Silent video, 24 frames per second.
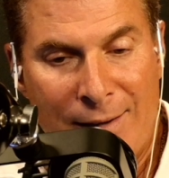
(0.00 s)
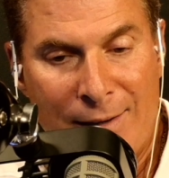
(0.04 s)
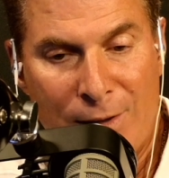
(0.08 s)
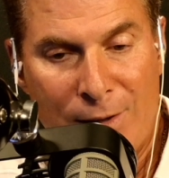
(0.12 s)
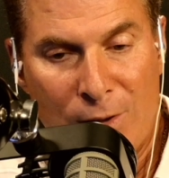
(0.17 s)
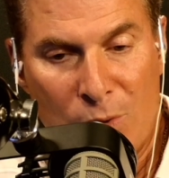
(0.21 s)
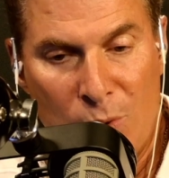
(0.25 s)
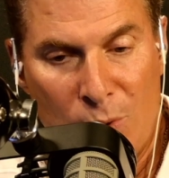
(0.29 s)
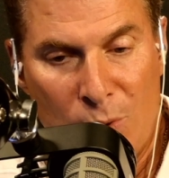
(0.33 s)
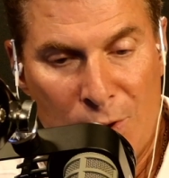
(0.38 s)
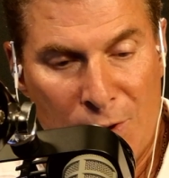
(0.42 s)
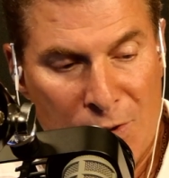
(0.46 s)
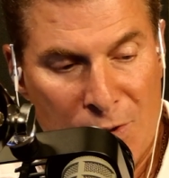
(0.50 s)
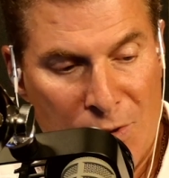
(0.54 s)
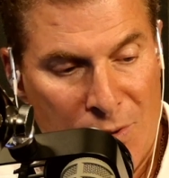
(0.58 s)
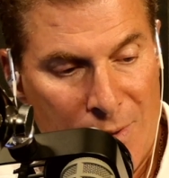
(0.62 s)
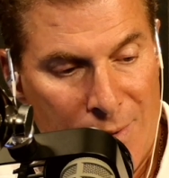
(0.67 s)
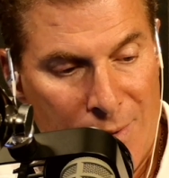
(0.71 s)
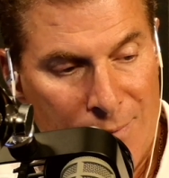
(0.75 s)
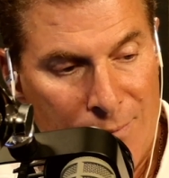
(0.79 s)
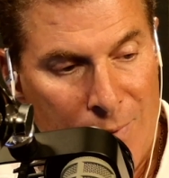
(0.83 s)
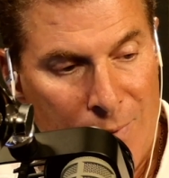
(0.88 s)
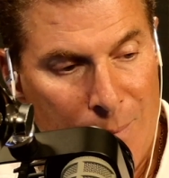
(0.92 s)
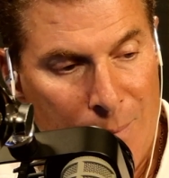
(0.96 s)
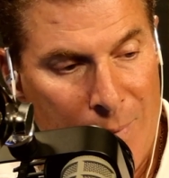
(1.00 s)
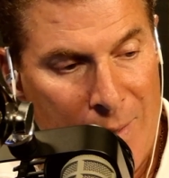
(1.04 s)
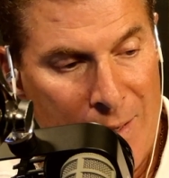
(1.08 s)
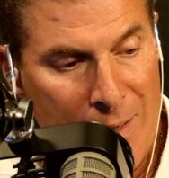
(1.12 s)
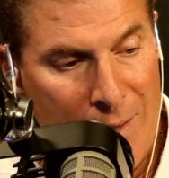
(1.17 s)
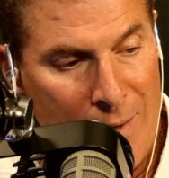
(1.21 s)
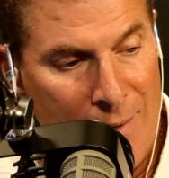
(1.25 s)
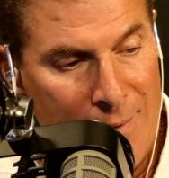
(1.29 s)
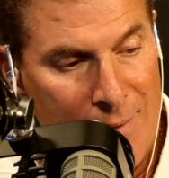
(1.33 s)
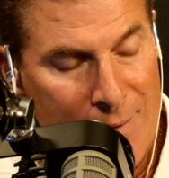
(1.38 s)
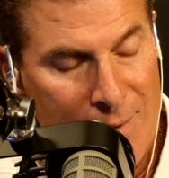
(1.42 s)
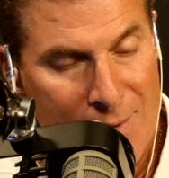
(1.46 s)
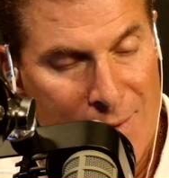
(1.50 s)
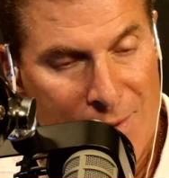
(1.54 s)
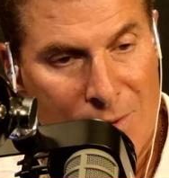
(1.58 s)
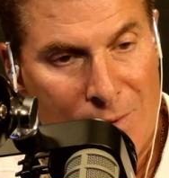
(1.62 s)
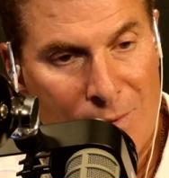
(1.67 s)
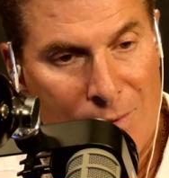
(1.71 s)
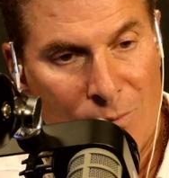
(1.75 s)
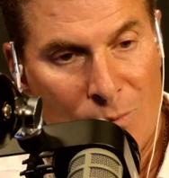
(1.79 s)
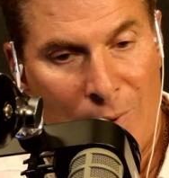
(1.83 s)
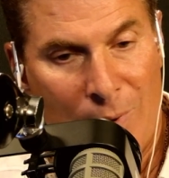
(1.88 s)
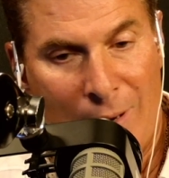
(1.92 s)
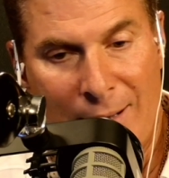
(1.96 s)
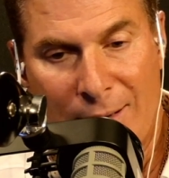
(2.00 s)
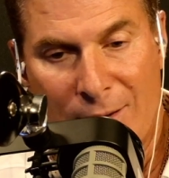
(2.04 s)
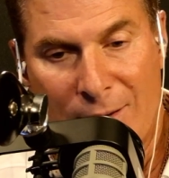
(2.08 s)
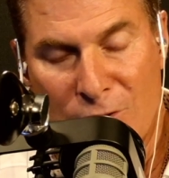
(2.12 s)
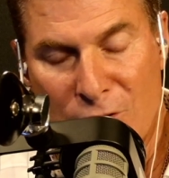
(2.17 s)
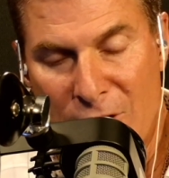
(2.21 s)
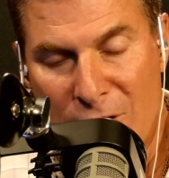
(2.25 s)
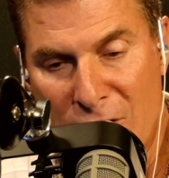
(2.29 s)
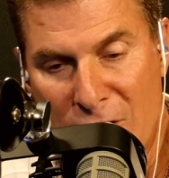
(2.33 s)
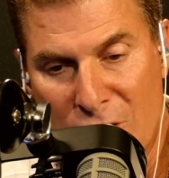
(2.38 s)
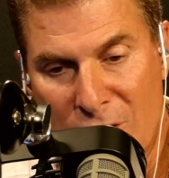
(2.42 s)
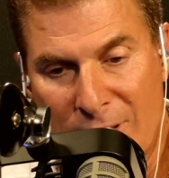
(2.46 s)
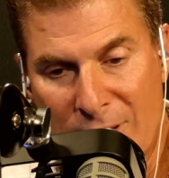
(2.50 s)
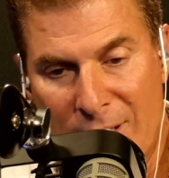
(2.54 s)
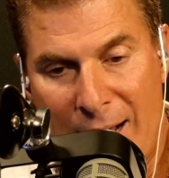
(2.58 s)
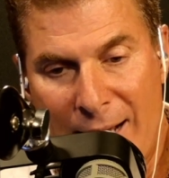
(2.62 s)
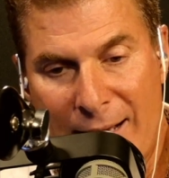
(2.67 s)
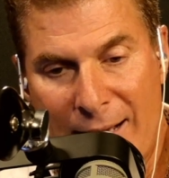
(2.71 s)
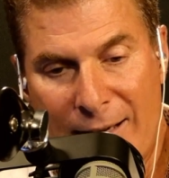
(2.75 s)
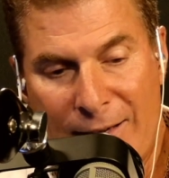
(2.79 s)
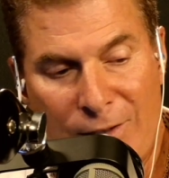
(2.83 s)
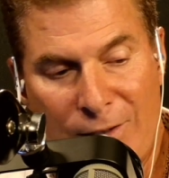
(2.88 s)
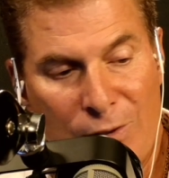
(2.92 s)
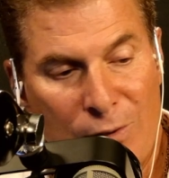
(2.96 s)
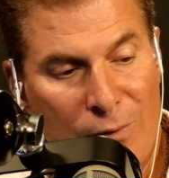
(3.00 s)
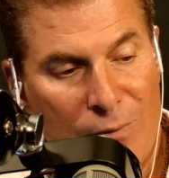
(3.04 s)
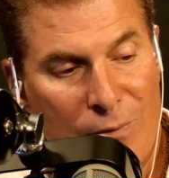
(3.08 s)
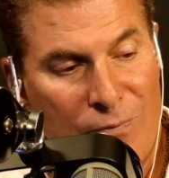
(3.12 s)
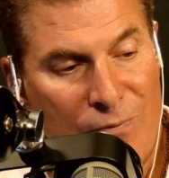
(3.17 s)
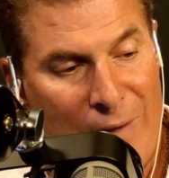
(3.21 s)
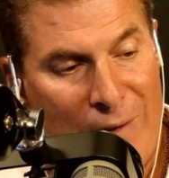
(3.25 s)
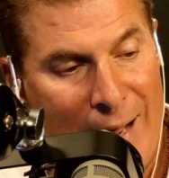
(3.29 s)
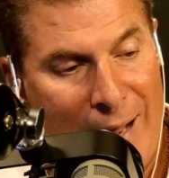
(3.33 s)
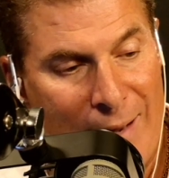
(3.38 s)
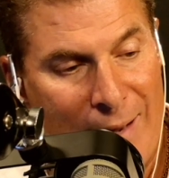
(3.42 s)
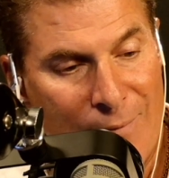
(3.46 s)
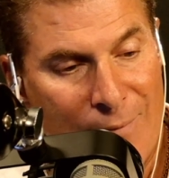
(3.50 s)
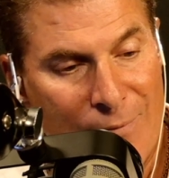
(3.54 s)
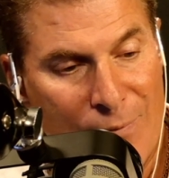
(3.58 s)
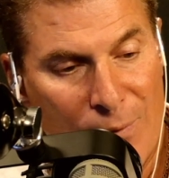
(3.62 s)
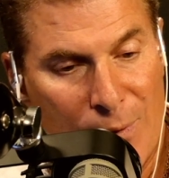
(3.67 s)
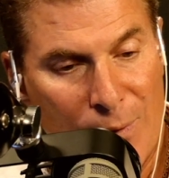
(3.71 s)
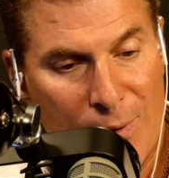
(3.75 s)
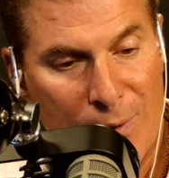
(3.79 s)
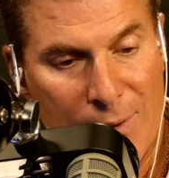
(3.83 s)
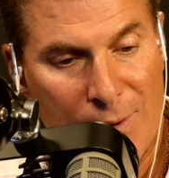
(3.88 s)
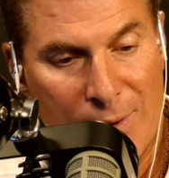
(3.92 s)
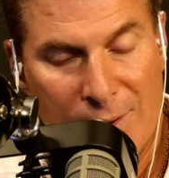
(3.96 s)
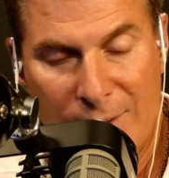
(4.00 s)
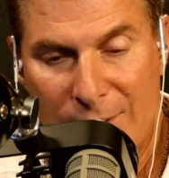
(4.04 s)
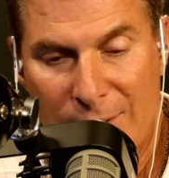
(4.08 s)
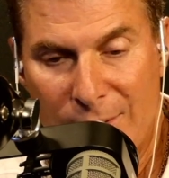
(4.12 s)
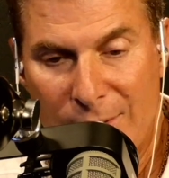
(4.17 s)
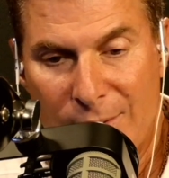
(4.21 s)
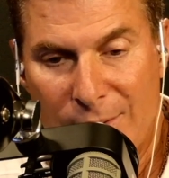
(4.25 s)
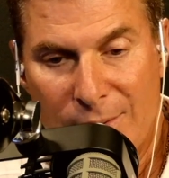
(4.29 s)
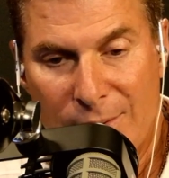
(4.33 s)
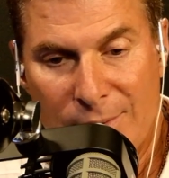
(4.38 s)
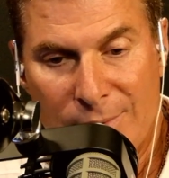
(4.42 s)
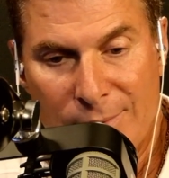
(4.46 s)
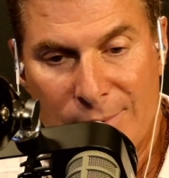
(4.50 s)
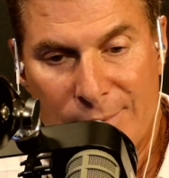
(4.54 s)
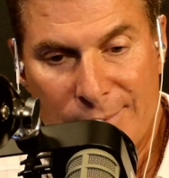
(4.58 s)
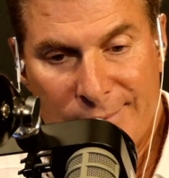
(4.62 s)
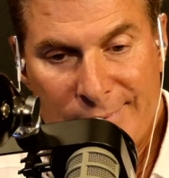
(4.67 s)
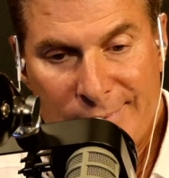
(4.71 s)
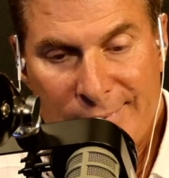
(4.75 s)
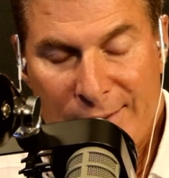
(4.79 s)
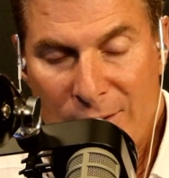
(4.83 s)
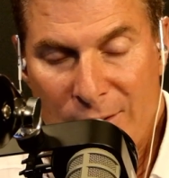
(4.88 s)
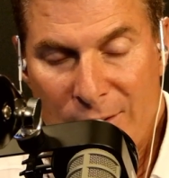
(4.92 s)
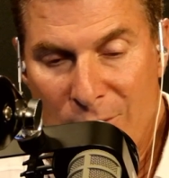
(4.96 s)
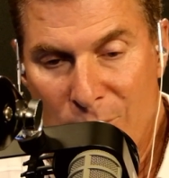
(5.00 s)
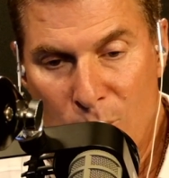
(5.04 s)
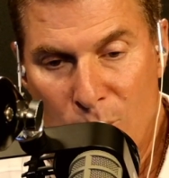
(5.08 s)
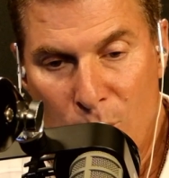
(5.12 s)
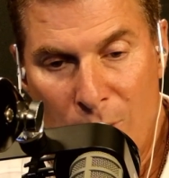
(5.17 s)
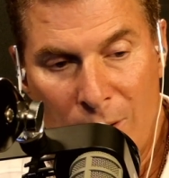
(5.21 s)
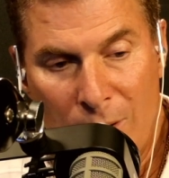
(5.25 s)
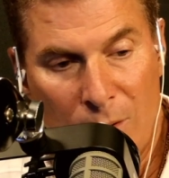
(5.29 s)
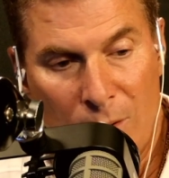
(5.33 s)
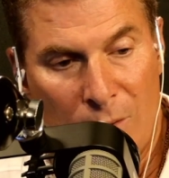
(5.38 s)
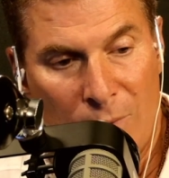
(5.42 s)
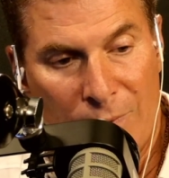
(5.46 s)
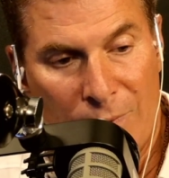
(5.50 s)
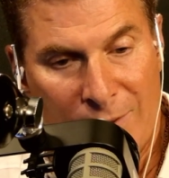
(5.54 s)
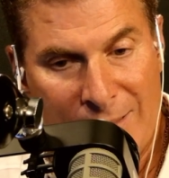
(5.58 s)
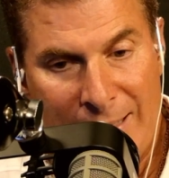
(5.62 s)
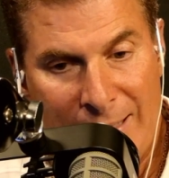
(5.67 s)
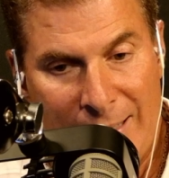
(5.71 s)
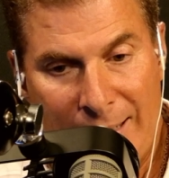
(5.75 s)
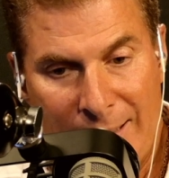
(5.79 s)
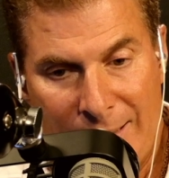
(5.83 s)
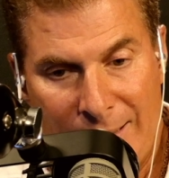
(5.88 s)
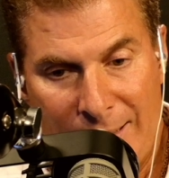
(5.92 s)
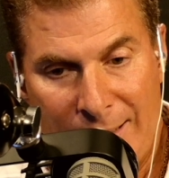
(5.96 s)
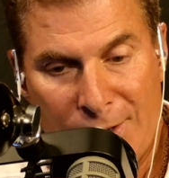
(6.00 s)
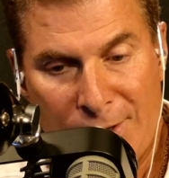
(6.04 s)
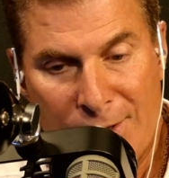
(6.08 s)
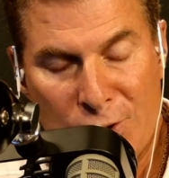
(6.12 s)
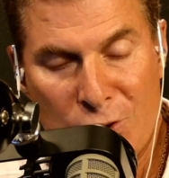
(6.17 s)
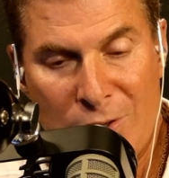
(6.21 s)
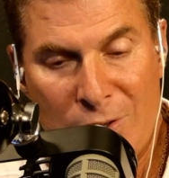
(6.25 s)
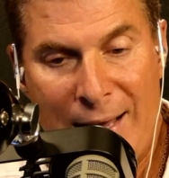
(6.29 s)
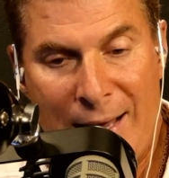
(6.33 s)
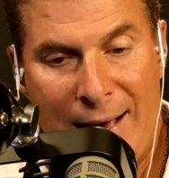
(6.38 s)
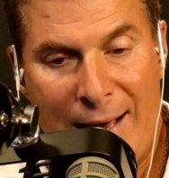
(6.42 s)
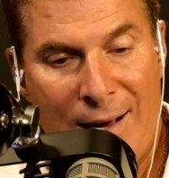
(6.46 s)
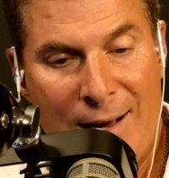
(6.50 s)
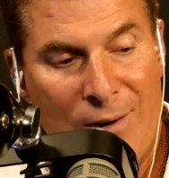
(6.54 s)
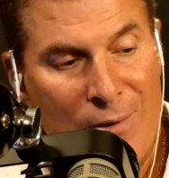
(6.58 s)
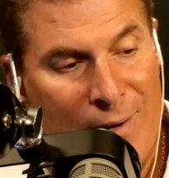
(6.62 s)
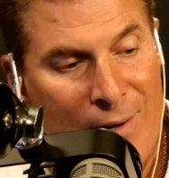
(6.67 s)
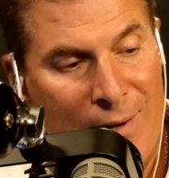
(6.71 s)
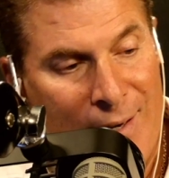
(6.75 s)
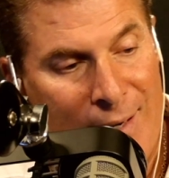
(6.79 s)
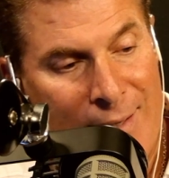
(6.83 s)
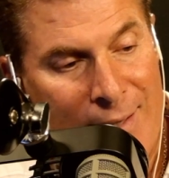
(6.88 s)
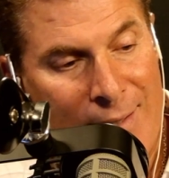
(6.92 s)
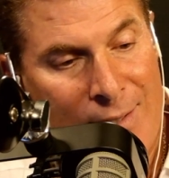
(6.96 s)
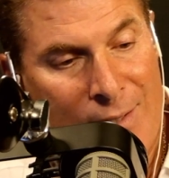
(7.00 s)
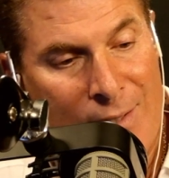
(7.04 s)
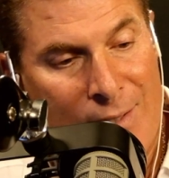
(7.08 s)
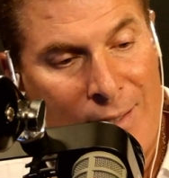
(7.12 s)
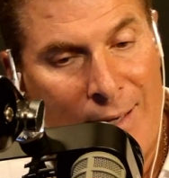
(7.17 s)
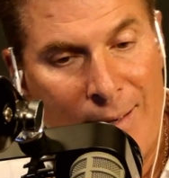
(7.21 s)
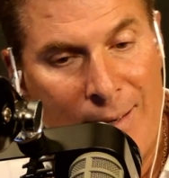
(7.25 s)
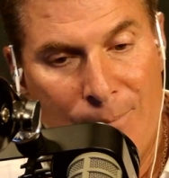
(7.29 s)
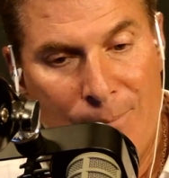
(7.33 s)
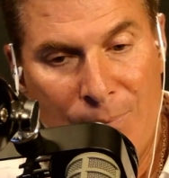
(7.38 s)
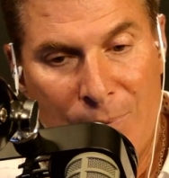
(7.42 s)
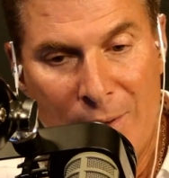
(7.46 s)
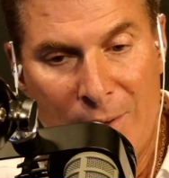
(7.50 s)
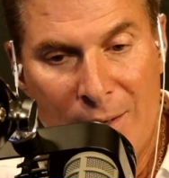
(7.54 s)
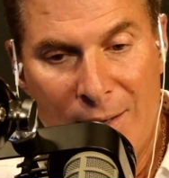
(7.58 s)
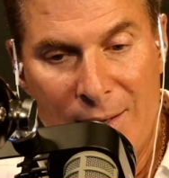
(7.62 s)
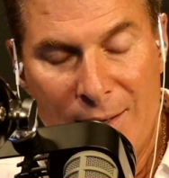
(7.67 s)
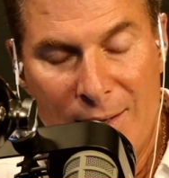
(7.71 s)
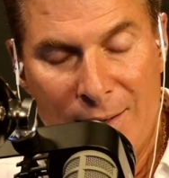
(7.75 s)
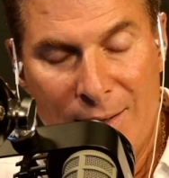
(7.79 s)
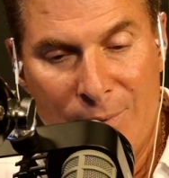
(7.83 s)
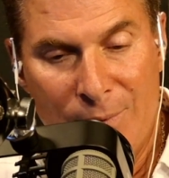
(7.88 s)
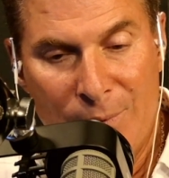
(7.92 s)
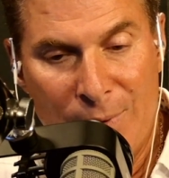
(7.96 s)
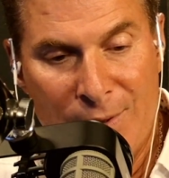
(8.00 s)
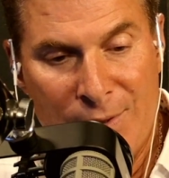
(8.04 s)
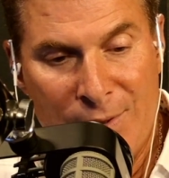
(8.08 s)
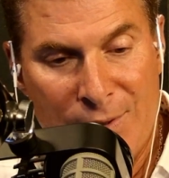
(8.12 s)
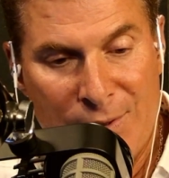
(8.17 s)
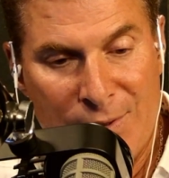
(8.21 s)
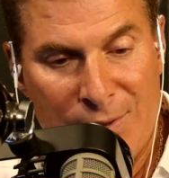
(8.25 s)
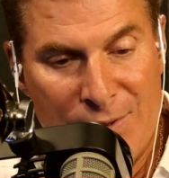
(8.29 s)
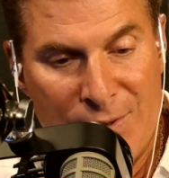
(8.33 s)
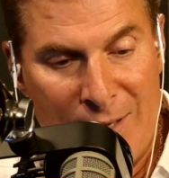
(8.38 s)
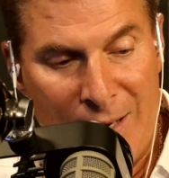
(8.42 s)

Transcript: of course, we've been on this radio station 92.5 for well over 10 years now, and it's we just